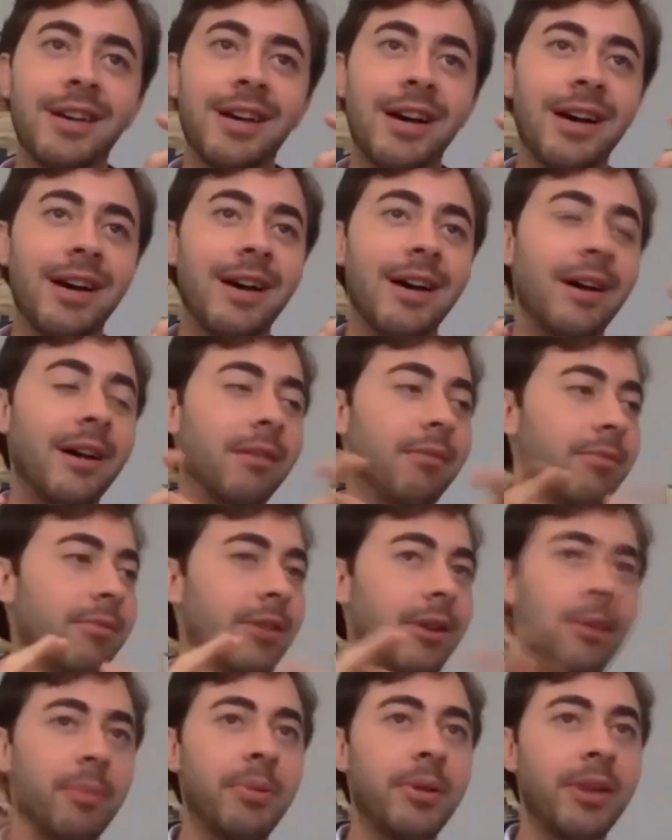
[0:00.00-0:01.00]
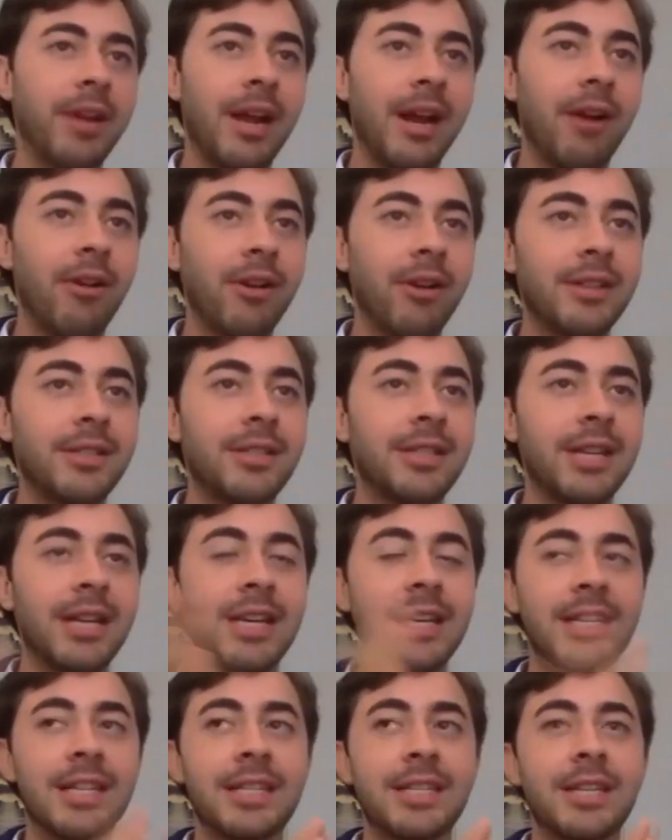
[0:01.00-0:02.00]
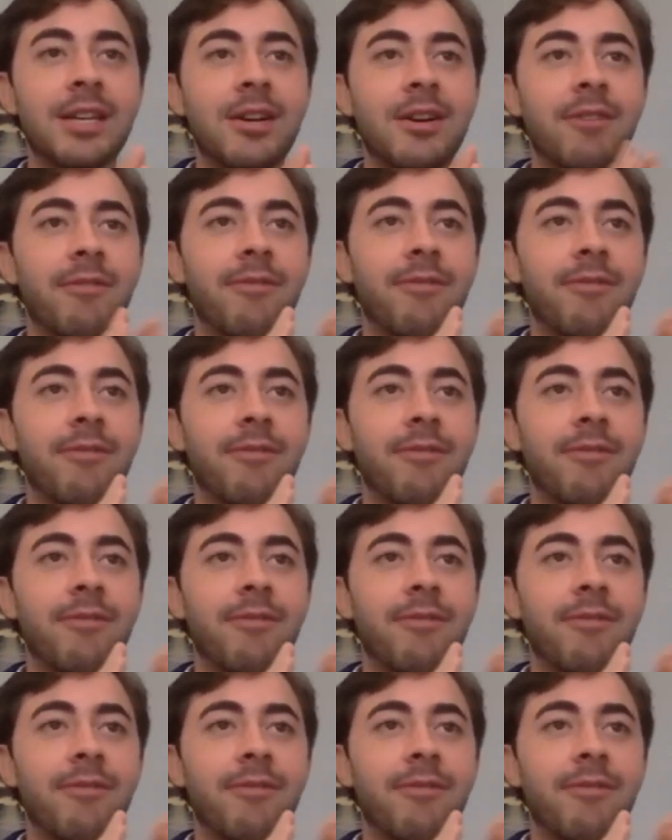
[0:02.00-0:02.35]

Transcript: uh, therapeutic areas, is